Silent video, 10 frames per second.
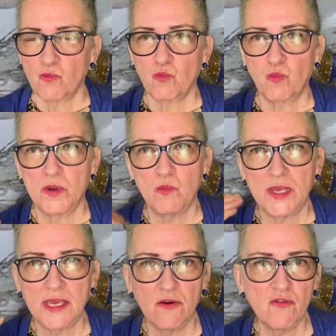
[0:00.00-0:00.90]
when we
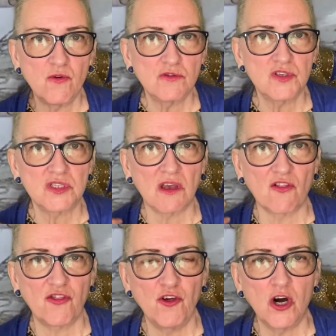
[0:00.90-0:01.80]
hear those
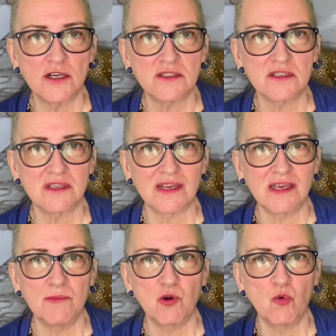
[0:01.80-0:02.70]
thoughts that
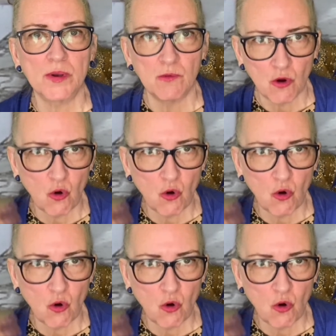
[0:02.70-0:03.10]
keep going